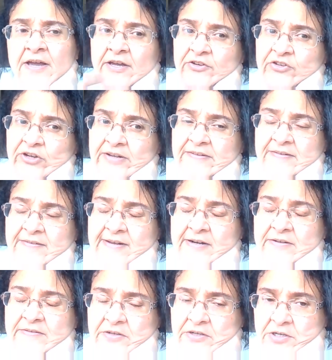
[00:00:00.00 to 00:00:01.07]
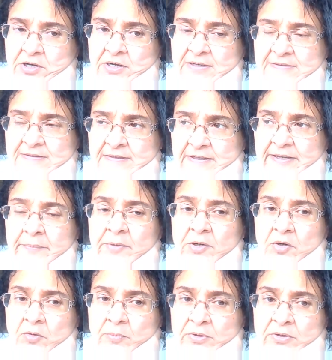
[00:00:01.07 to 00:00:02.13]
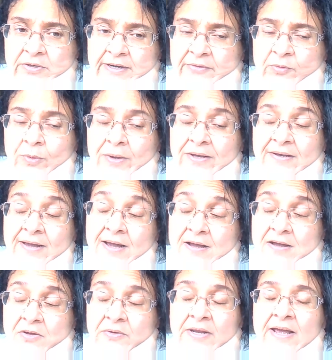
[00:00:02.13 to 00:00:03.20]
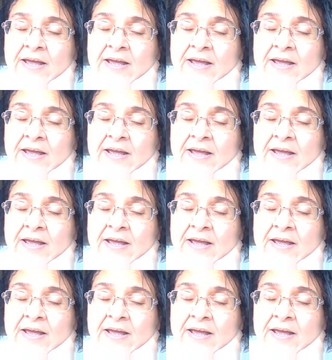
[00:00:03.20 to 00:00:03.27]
chances are it's going to cause a chemical burn on the way down,